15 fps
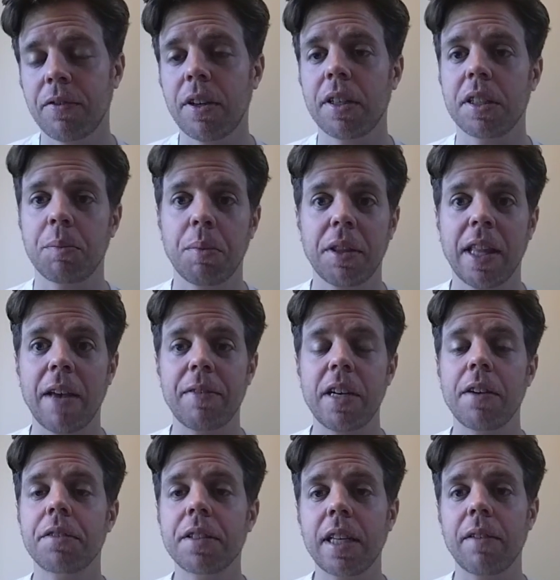first, but they have
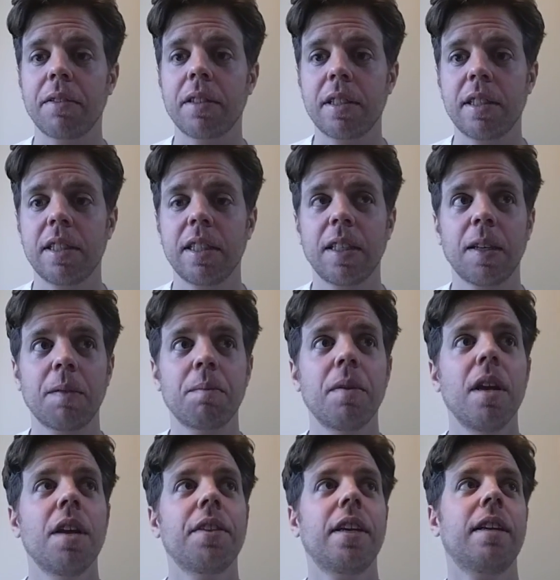enough self-esteem
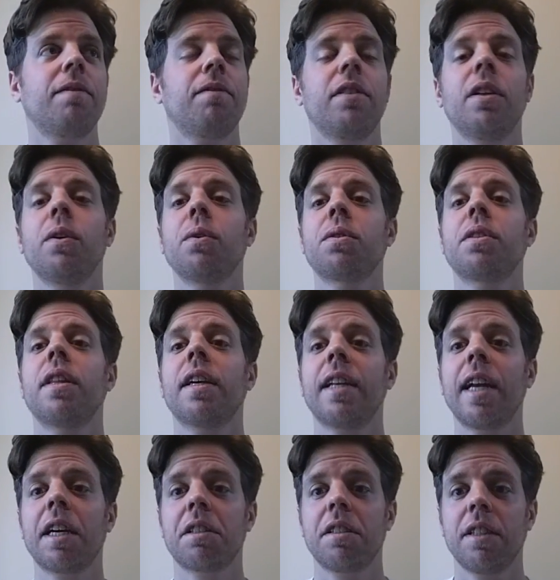that it flows, so they
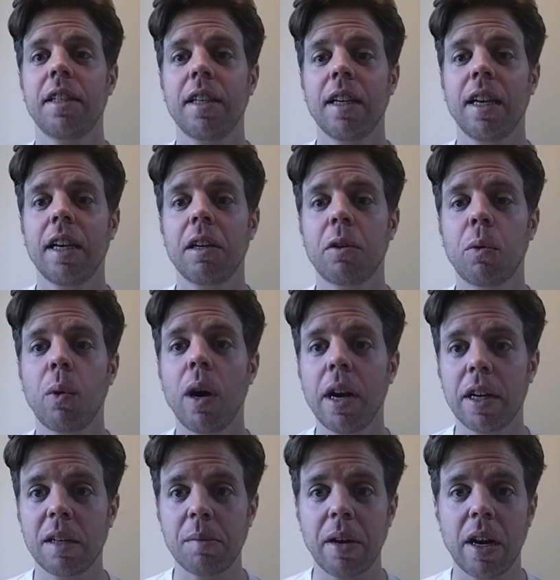could actually
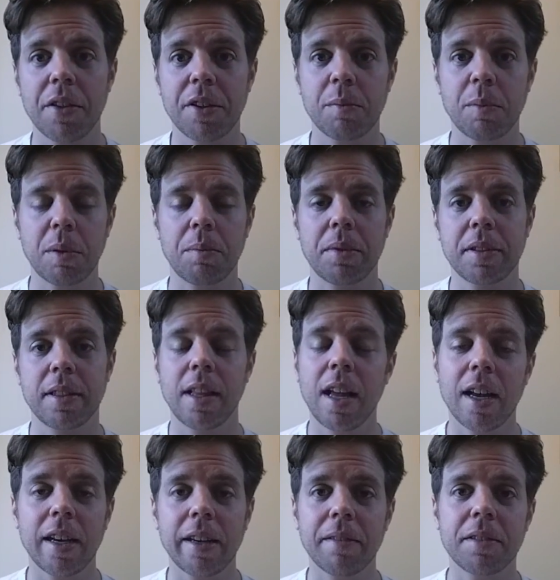inquire about other people's
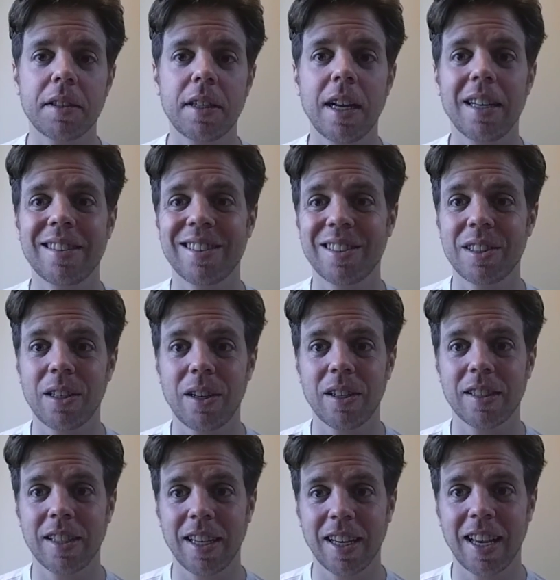lives. They're not just
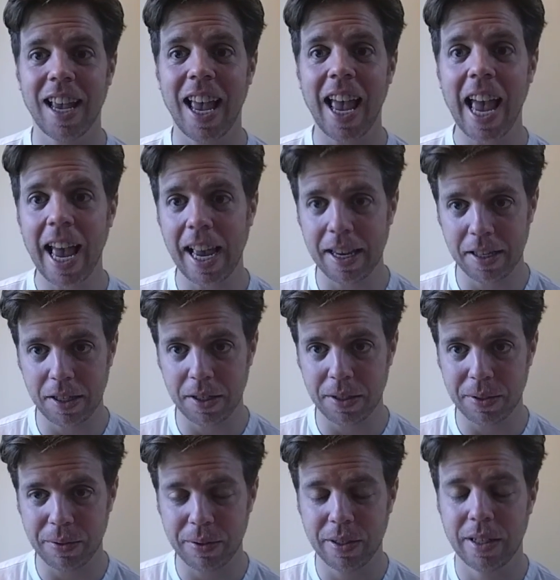talking at you.
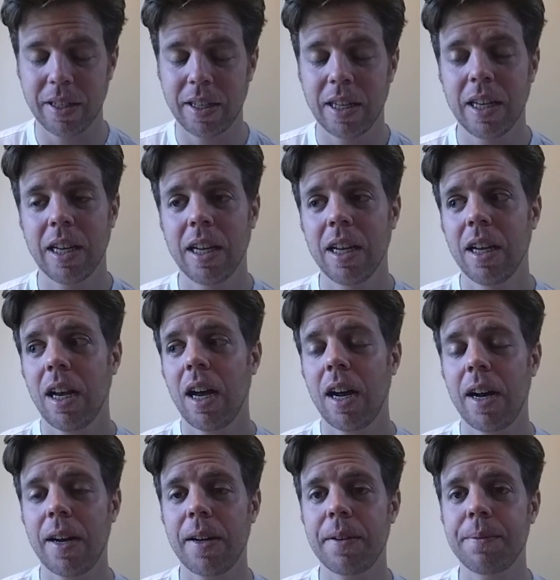
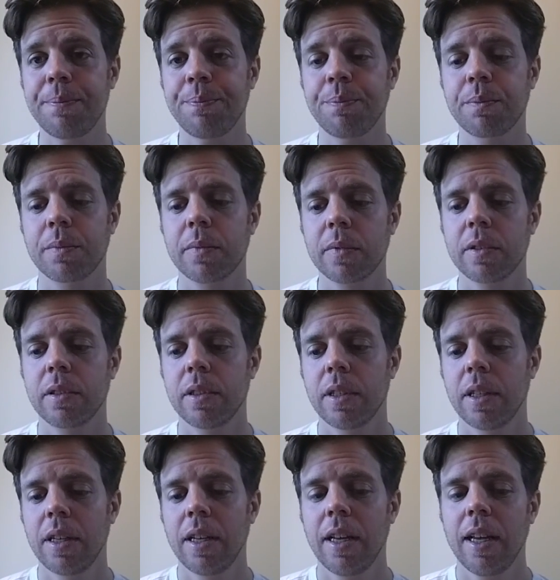
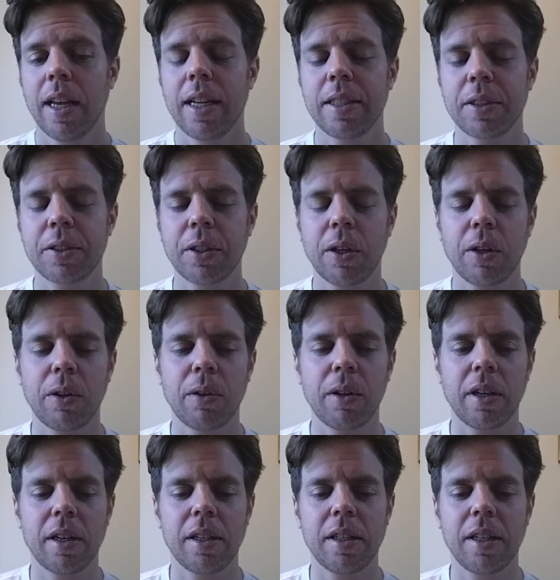And
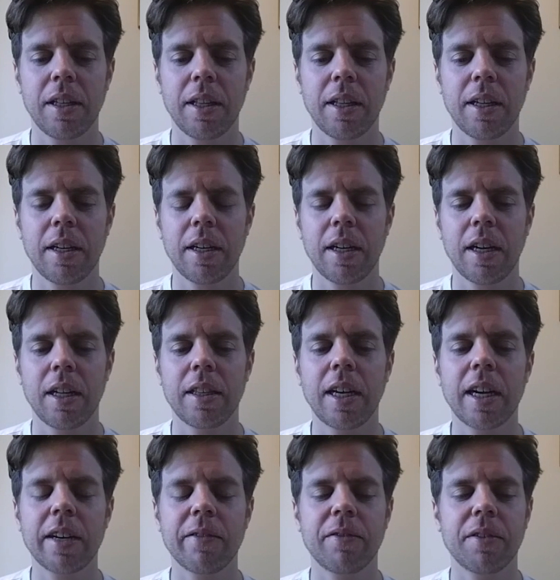so a
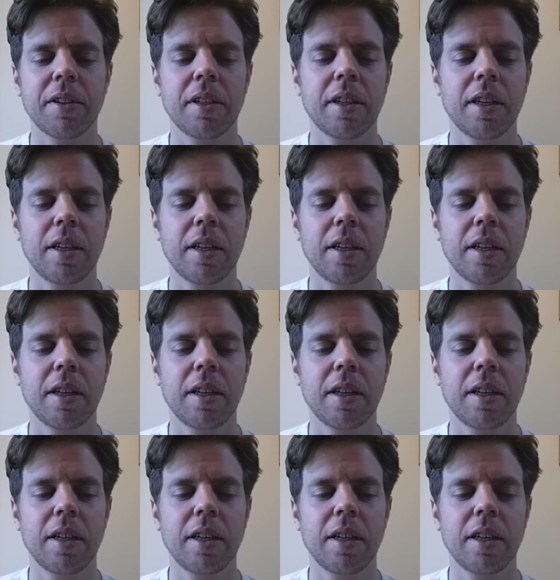lot of